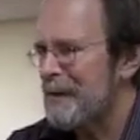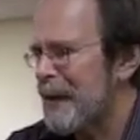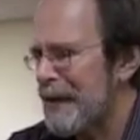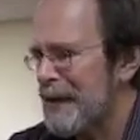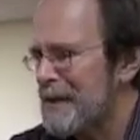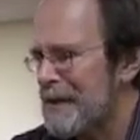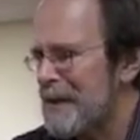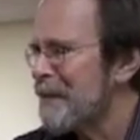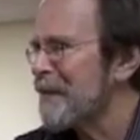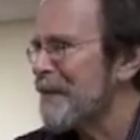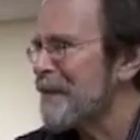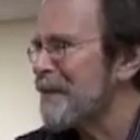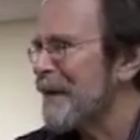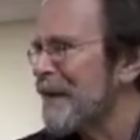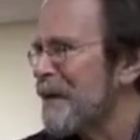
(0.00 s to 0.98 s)
because
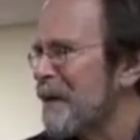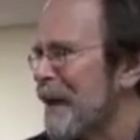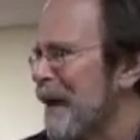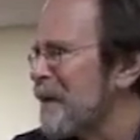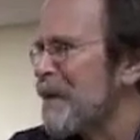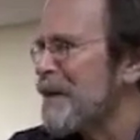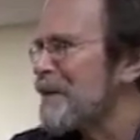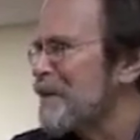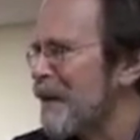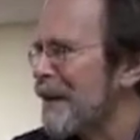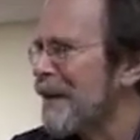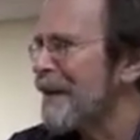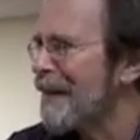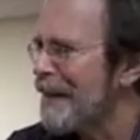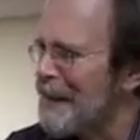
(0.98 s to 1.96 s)
even if they don't have much
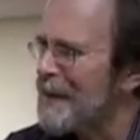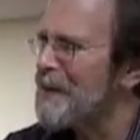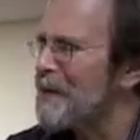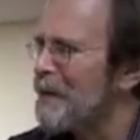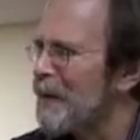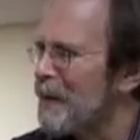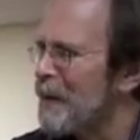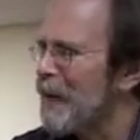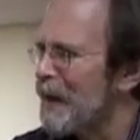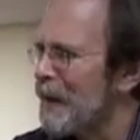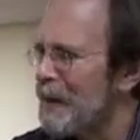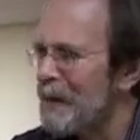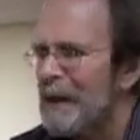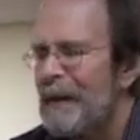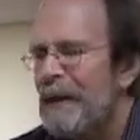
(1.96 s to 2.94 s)
ability, they can do pretty
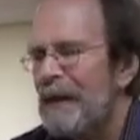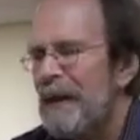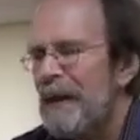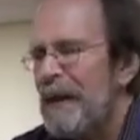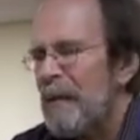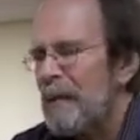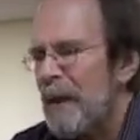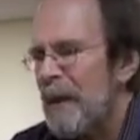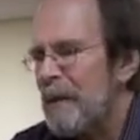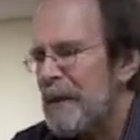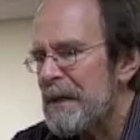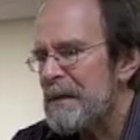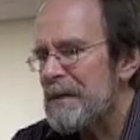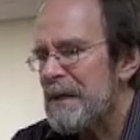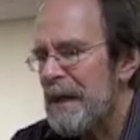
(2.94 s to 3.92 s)
well,
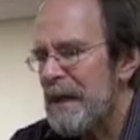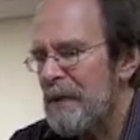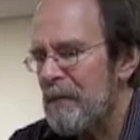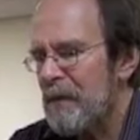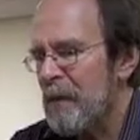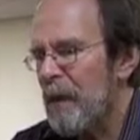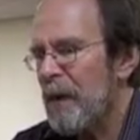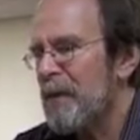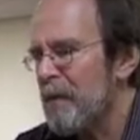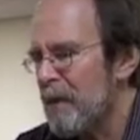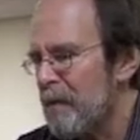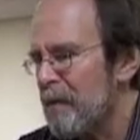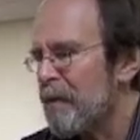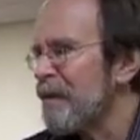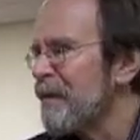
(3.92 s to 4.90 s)
maybe instead, if we want to
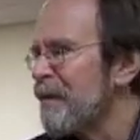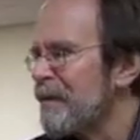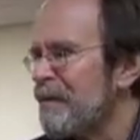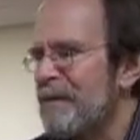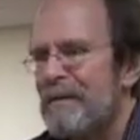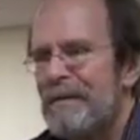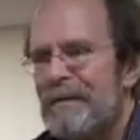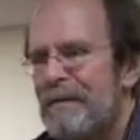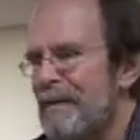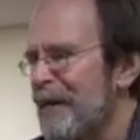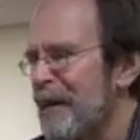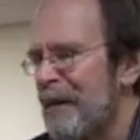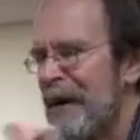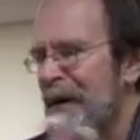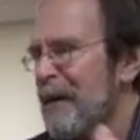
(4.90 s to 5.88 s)
improve
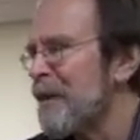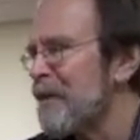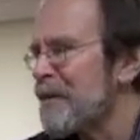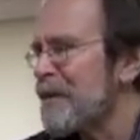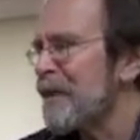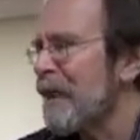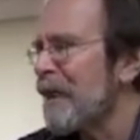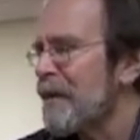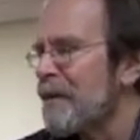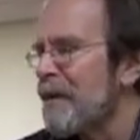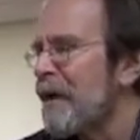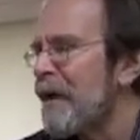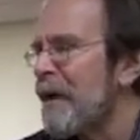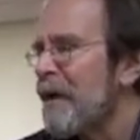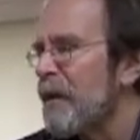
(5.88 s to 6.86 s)
their outcomes in
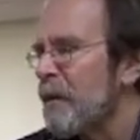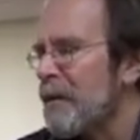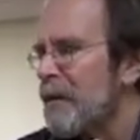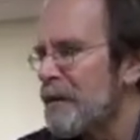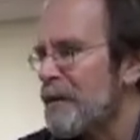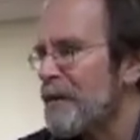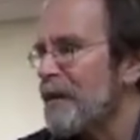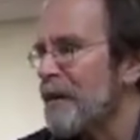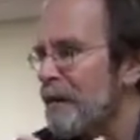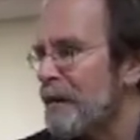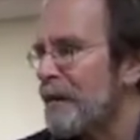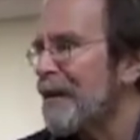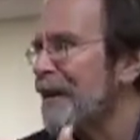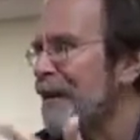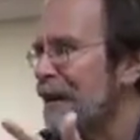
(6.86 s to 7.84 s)
life, we should start
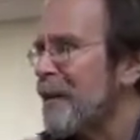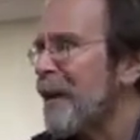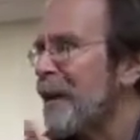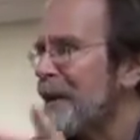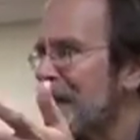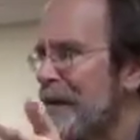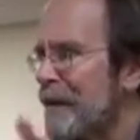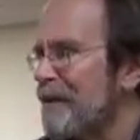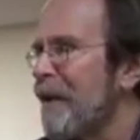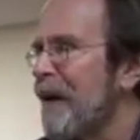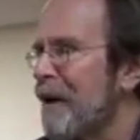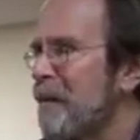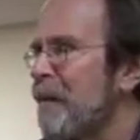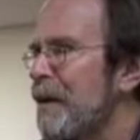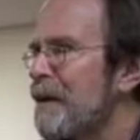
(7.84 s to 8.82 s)
thinking about the
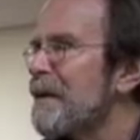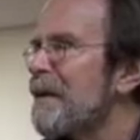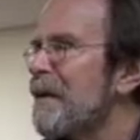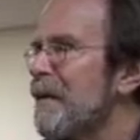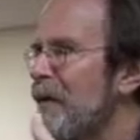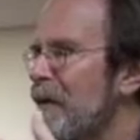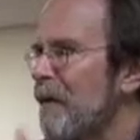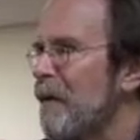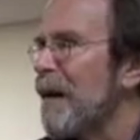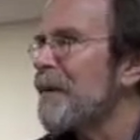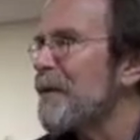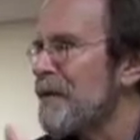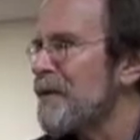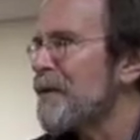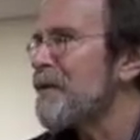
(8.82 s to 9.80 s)
environment or
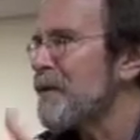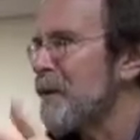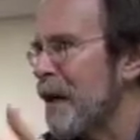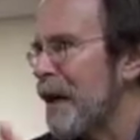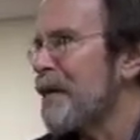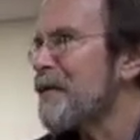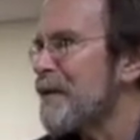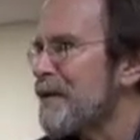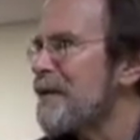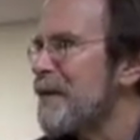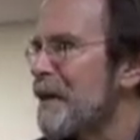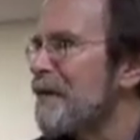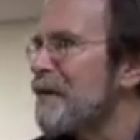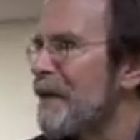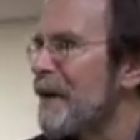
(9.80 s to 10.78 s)
about the situations
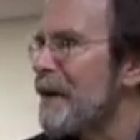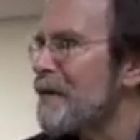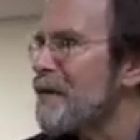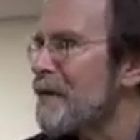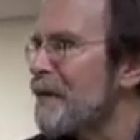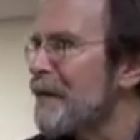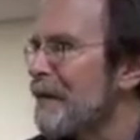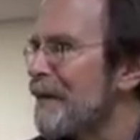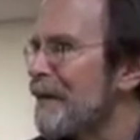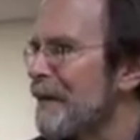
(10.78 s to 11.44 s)
they face.